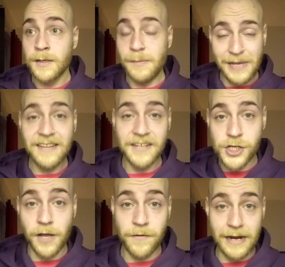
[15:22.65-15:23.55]
meet
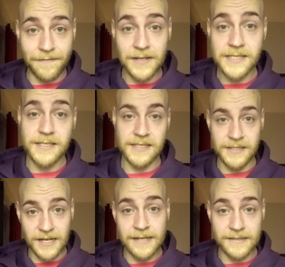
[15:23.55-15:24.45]
each other at
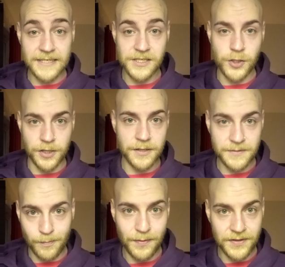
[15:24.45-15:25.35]
this
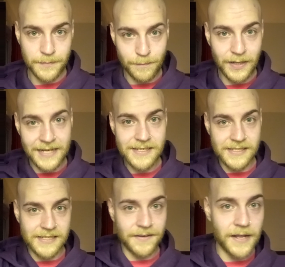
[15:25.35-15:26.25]
certain
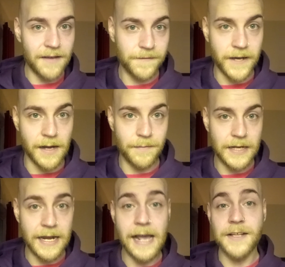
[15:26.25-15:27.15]
places in lifetime,
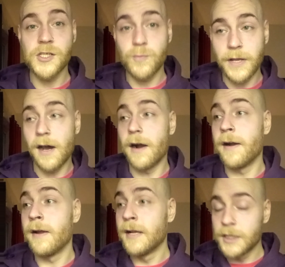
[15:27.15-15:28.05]
and hence we
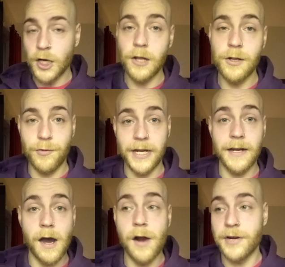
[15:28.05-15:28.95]
are
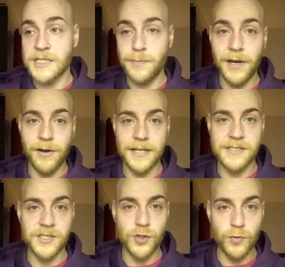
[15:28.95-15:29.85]
coloring our
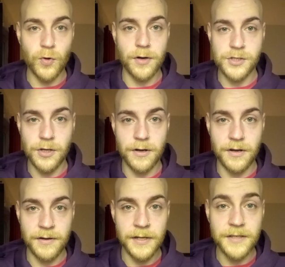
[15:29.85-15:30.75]
experiences towards
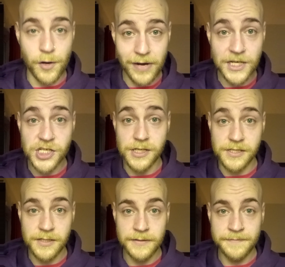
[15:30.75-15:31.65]
certain directions.